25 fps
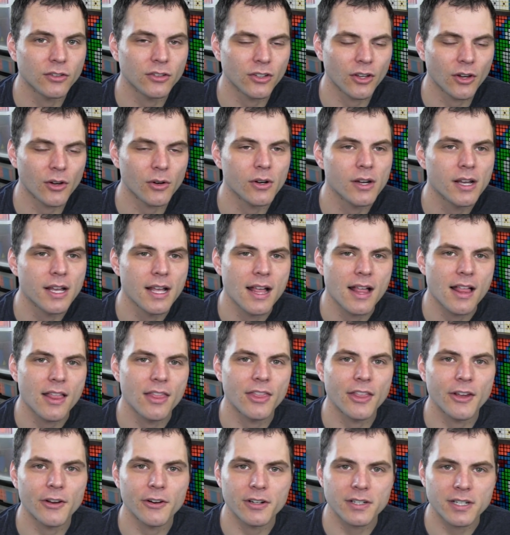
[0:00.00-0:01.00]
So
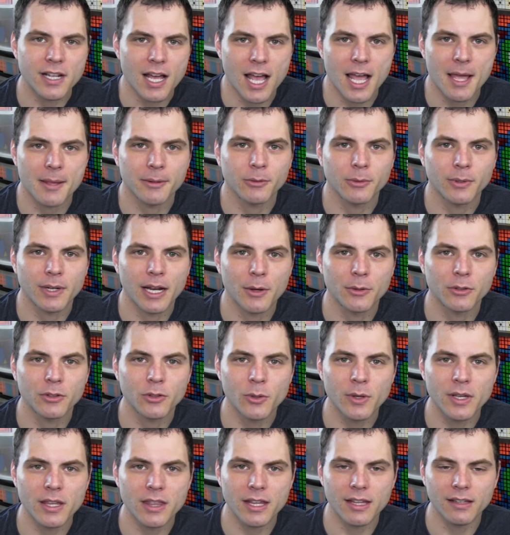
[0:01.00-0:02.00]
there are times when I was
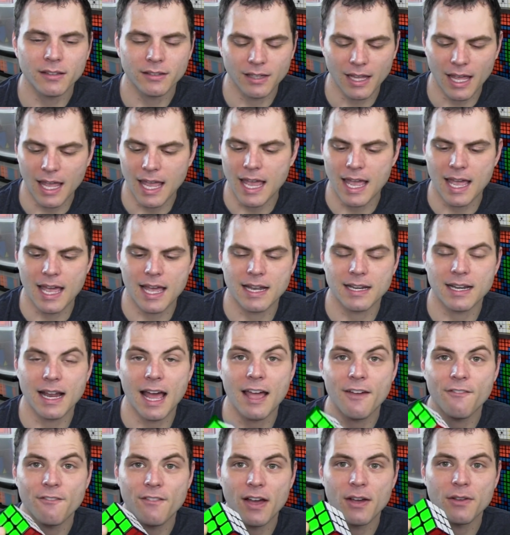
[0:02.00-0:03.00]
doing this and
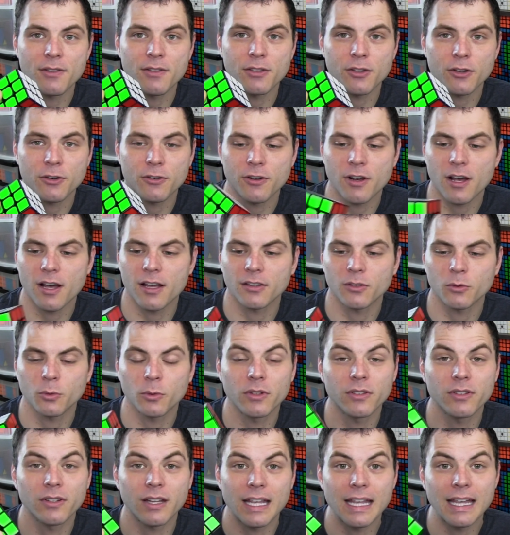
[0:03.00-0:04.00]
I found the cross
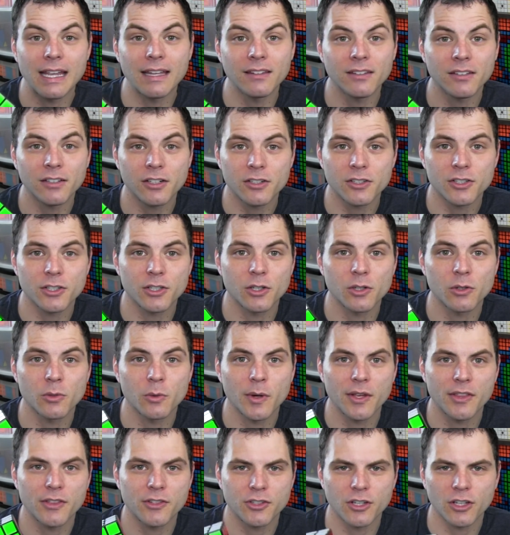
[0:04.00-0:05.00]
was easy to do
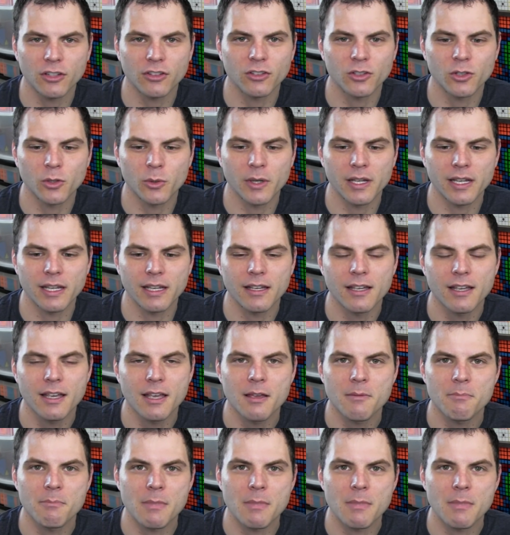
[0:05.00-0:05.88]
with just doing